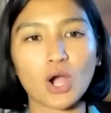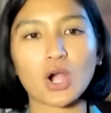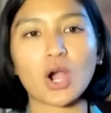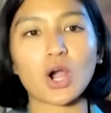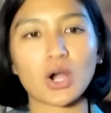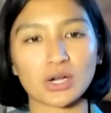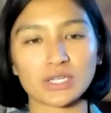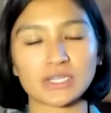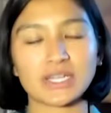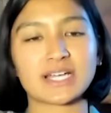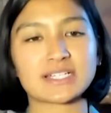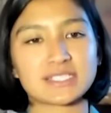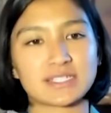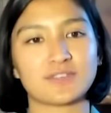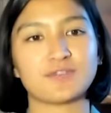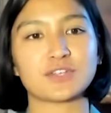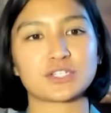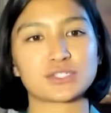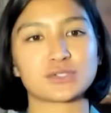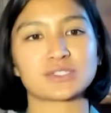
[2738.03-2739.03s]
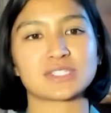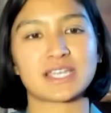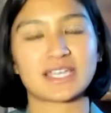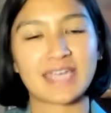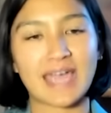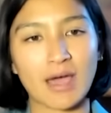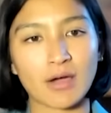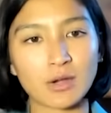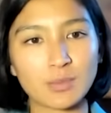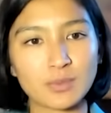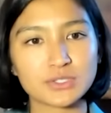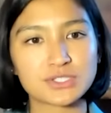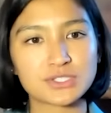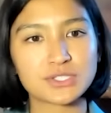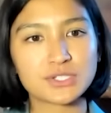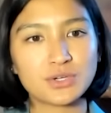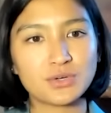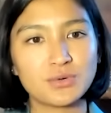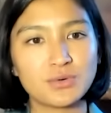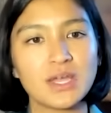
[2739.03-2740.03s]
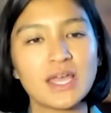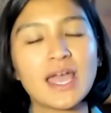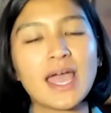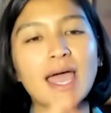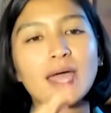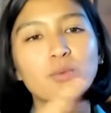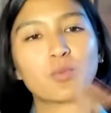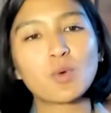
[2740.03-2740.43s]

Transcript: our elected officials accountable to and